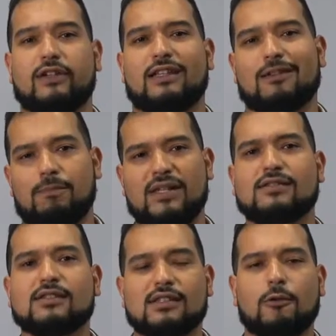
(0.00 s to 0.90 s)
in, the
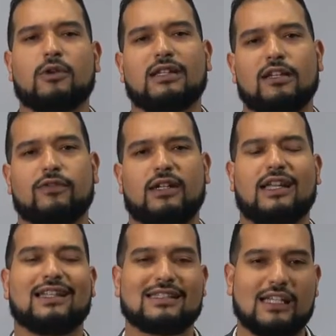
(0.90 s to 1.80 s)
business that we live in,
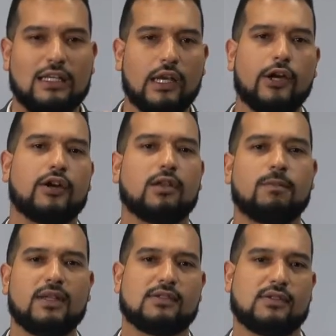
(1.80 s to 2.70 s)
is an
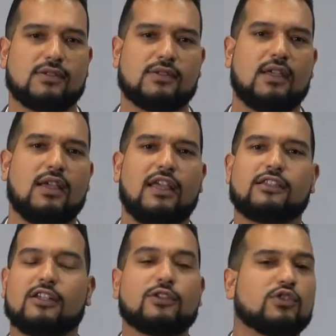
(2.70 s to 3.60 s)
inherited business.
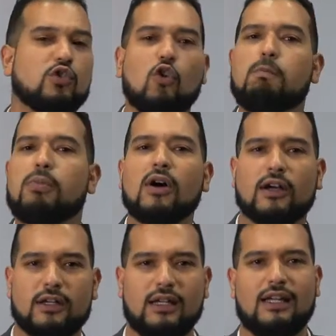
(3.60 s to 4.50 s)
There's no
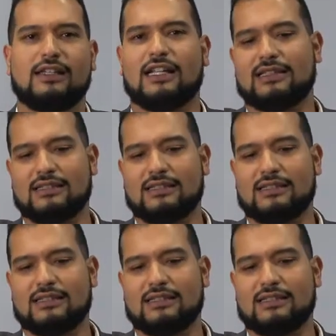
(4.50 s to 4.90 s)
book that